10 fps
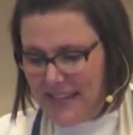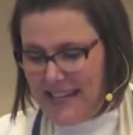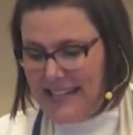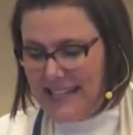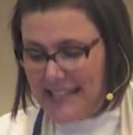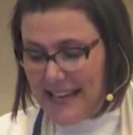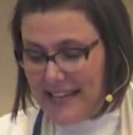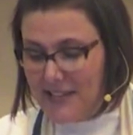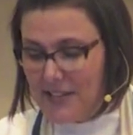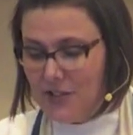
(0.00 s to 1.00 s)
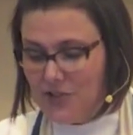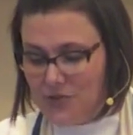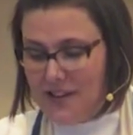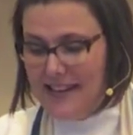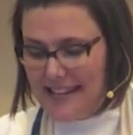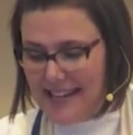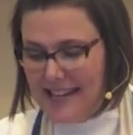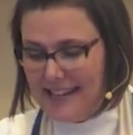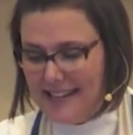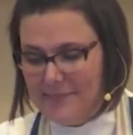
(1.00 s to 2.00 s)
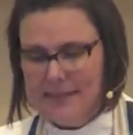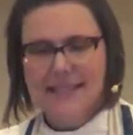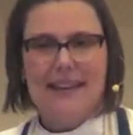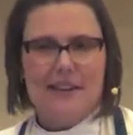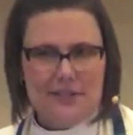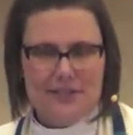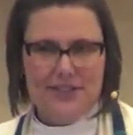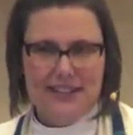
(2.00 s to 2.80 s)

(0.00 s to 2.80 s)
and in a sense, joined in it himself.